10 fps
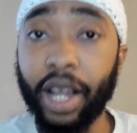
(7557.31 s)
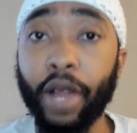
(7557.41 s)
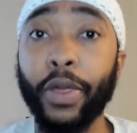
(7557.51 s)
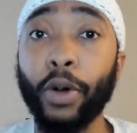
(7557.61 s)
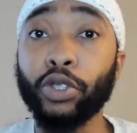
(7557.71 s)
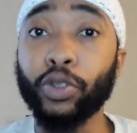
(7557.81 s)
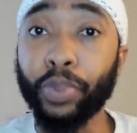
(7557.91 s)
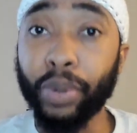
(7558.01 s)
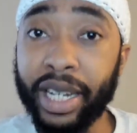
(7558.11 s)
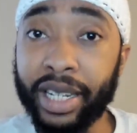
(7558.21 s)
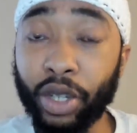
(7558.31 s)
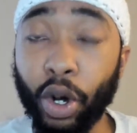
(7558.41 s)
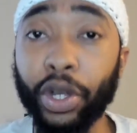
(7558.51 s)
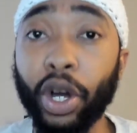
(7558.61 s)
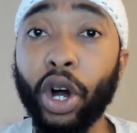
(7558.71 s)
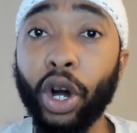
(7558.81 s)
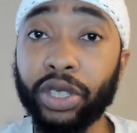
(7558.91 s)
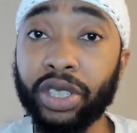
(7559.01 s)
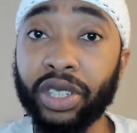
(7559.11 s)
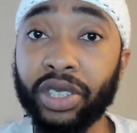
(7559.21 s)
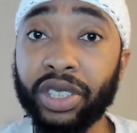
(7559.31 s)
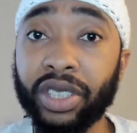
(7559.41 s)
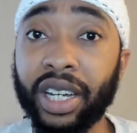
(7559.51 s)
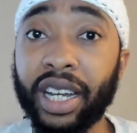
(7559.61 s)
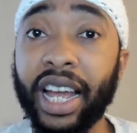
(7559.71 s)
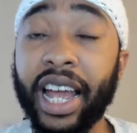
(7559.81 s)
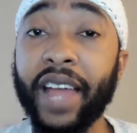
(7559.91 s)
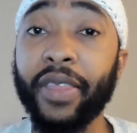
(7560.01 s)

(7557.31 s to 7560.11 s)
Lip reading: those priests on the altars in